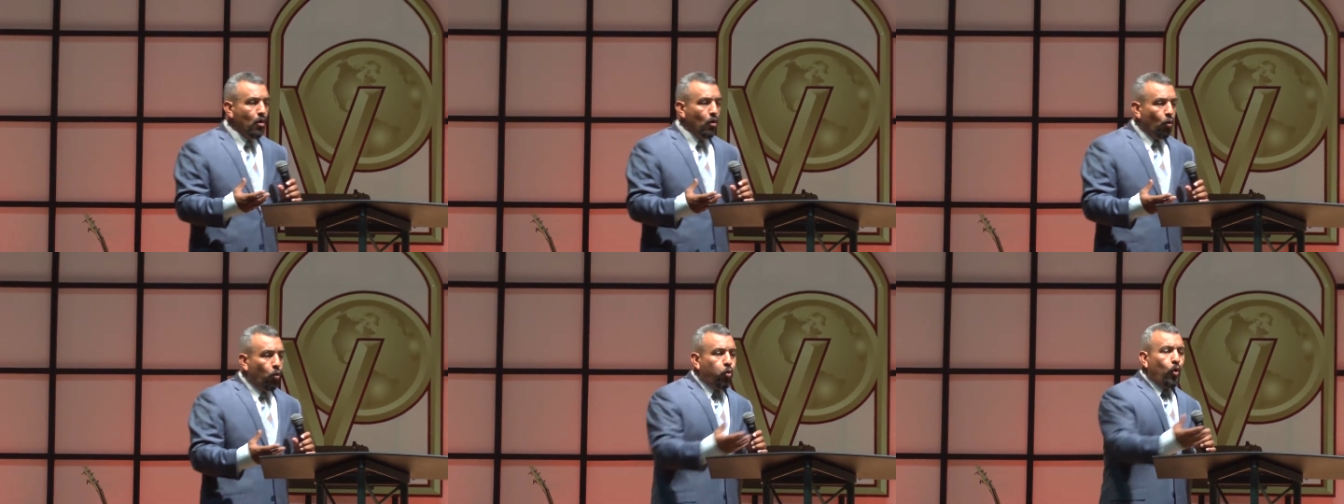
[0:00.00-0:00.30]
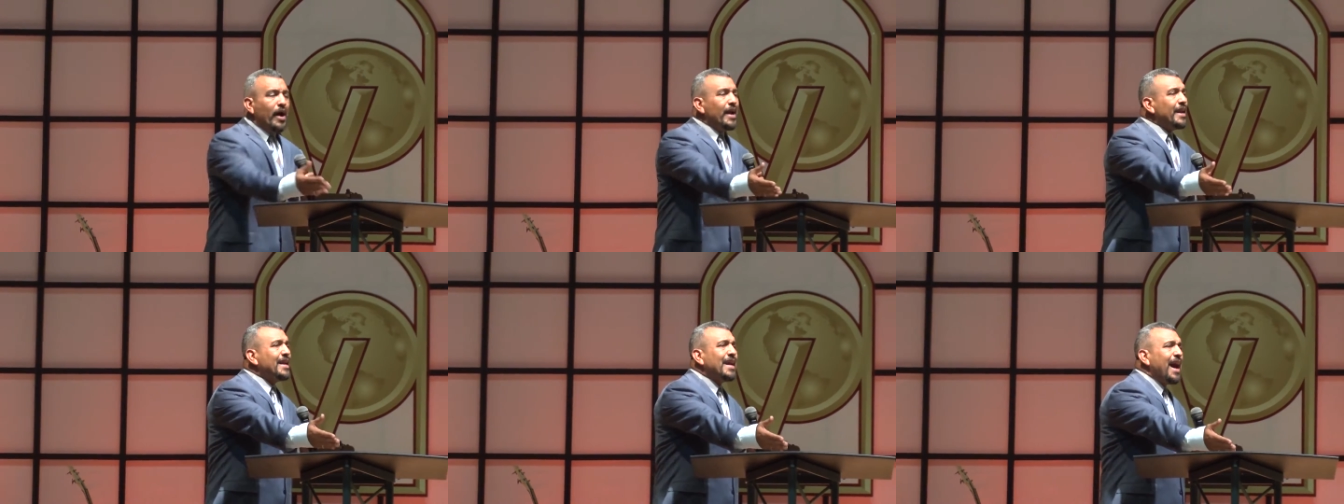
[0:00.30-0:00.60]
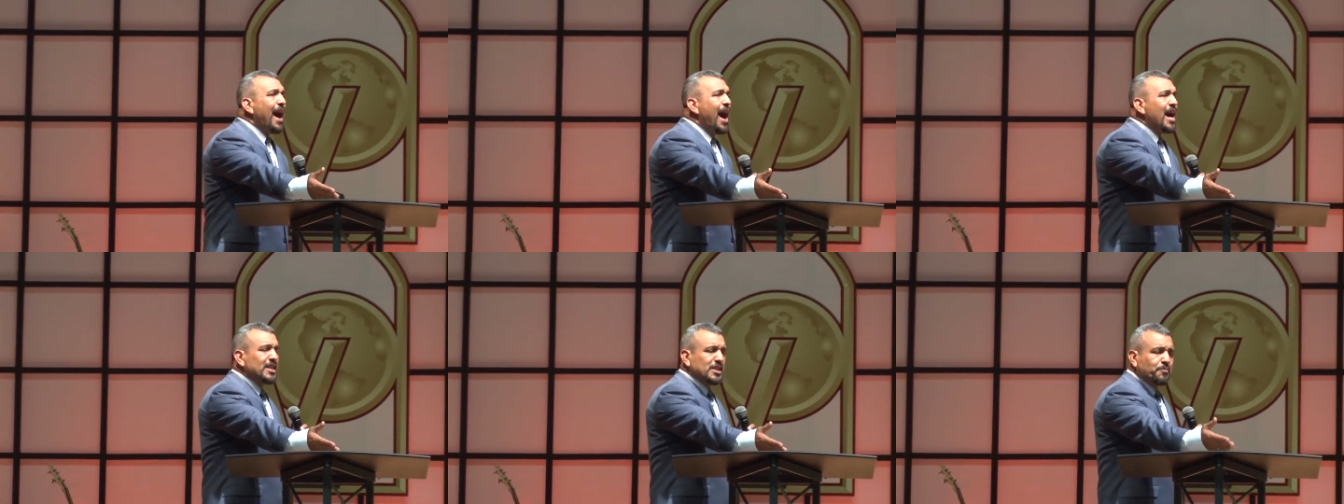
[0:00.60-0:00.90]
what
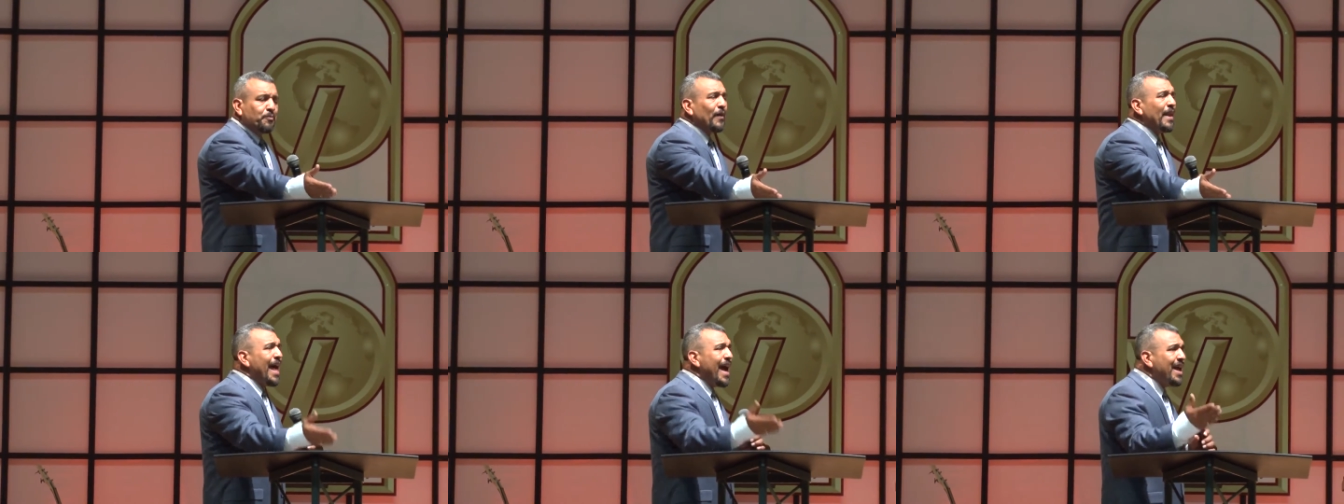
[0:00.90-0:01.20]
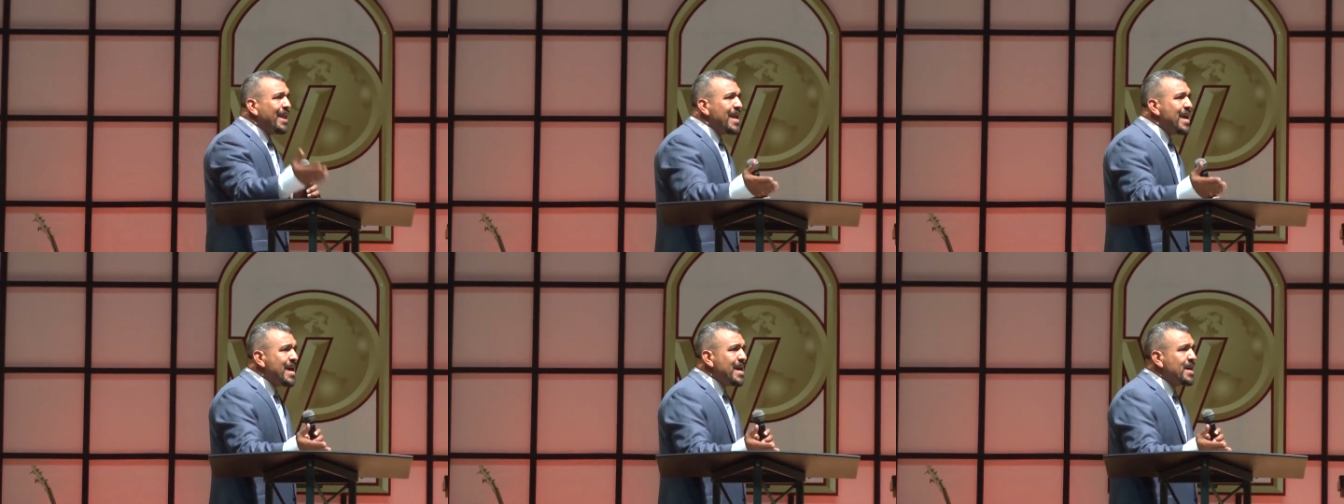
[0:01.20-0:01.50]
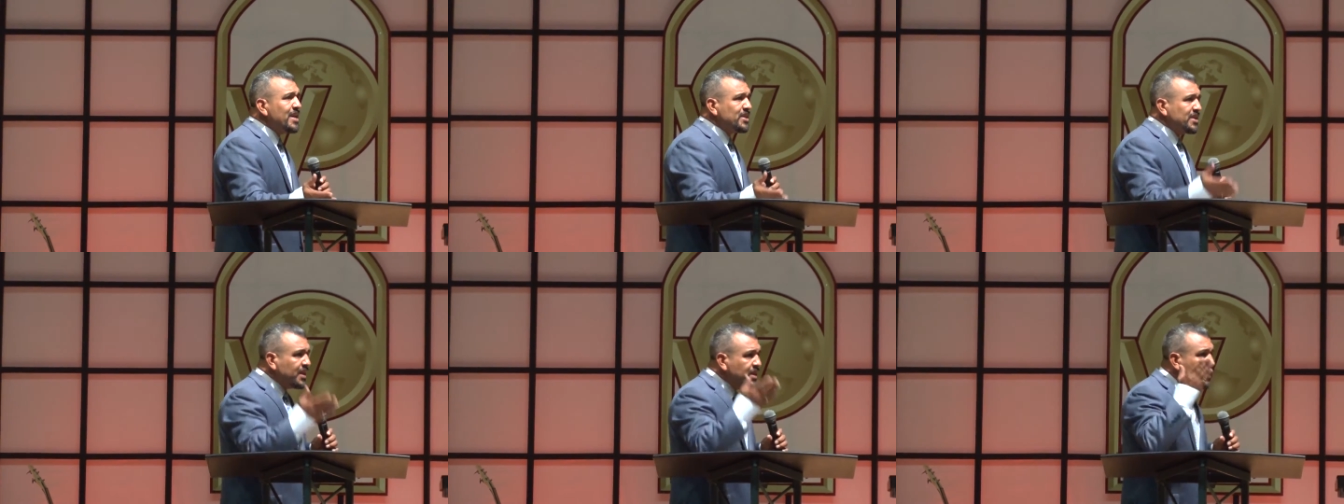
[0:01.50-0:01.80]
God's plan
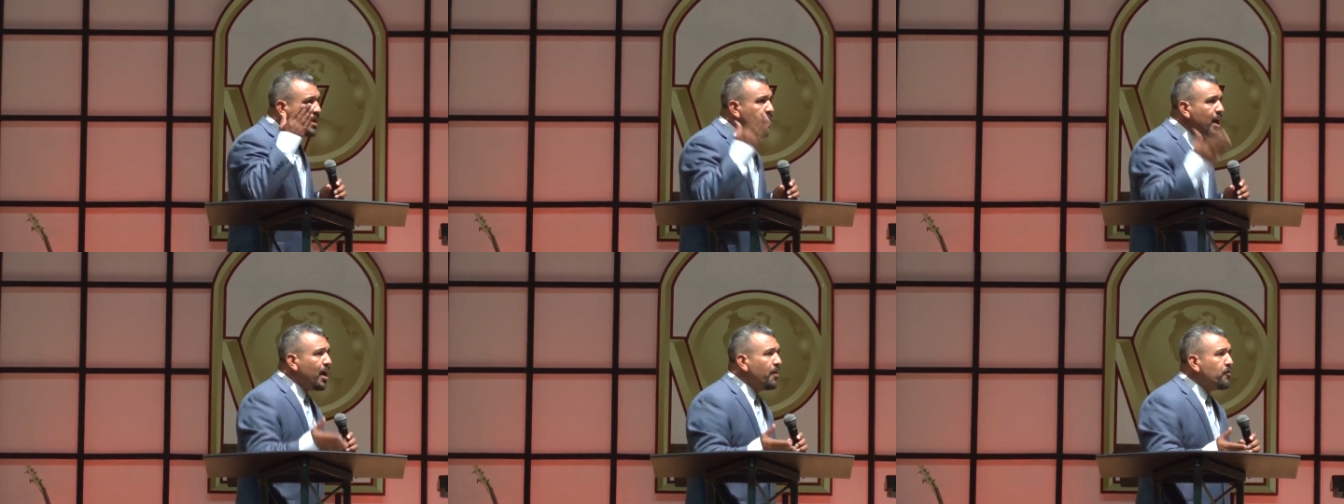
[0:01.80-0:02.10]
is in the